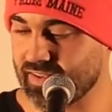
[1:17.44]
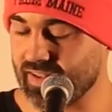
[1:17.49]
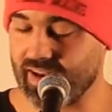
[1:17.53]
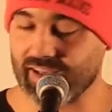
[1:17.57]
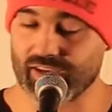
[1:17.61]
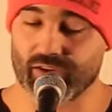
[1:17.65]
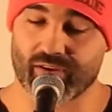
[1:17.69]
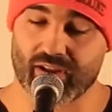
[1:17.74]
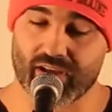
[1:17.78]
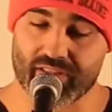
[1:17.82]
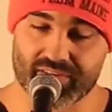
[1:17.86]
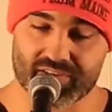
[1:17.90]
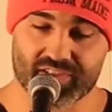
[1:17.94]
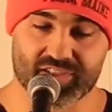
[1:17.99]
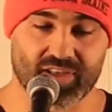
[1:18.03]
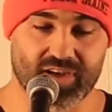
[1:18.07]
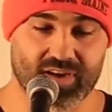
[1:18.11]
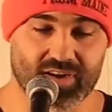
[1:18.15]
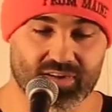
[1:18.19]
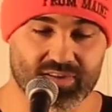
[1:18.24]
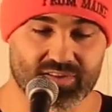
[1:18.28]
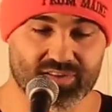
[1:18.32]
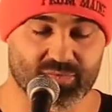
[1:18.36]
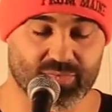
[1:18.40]
And I go down the
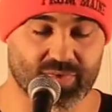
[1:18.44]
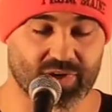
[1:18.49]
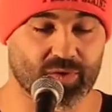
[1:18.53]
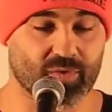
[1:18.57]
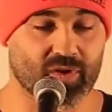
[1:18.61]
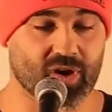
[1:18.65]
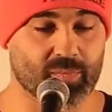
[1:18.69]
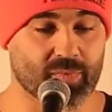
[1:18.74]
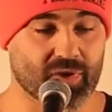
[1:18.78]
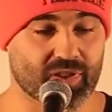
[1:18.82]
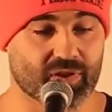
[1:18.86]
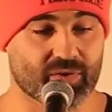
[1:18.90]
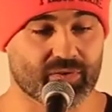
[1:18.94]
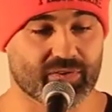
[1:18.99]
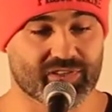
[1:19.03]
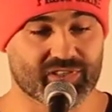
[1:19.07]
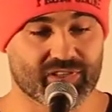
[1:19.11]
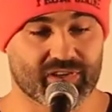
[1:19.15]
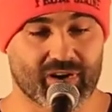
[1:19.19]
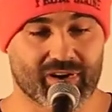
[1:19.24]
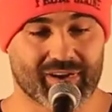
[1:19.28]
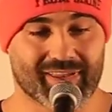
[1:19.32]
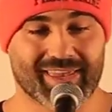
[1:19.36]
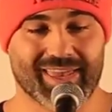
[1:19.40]
stairs, and my grandmother
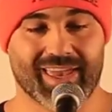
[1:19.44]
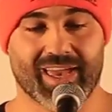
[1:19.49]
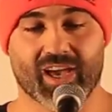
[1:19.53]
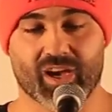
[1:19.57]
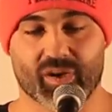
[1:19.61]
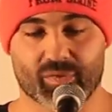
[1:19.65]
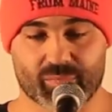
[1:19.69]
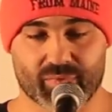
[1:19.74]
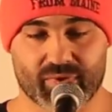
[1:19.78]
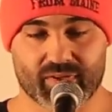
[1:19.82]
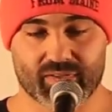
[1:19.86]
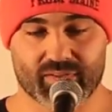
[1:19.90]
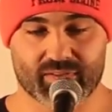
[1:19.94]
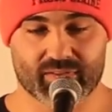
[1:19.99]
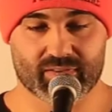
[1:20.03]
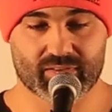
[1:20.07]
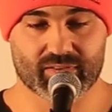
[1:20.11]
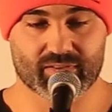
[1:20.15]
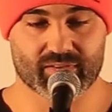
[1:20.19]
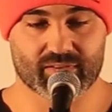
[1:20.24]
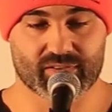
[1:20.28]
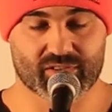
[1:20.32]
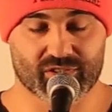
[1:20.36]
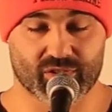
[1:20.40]
is in our camp
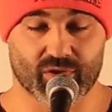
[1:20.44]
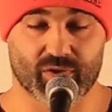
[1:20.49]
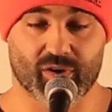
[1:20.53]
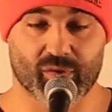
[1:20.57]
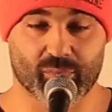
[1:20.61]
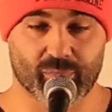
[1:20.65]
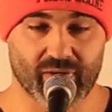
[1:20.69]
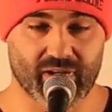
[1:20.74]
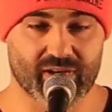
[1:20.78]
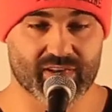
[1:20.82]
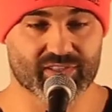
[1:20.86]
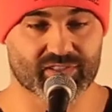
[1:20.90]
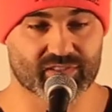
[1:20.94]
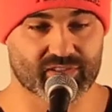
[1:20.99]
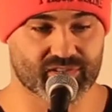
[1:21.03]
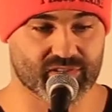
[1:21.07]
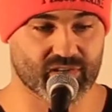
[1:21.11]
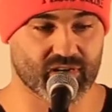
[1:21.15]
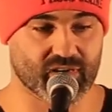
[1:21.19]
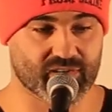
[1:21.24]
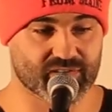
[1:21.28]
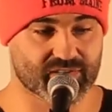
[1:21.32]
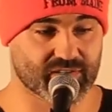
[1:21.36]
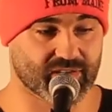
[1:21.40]
stirring pasta
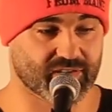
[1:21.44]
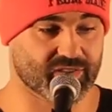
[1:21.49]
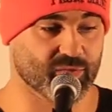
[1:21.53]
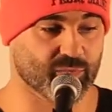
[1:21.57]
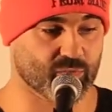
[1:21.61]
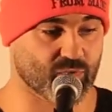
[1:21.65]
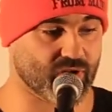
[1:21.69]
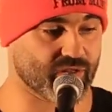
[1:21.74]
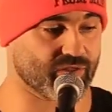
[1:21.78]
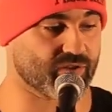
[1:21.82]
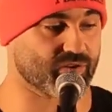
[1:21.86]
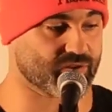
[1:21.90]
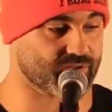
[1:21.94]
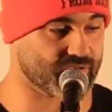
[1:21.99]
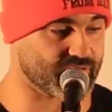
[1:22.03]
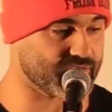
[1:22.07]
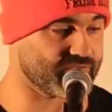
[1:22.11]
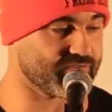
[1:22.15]
sauce, like the brother in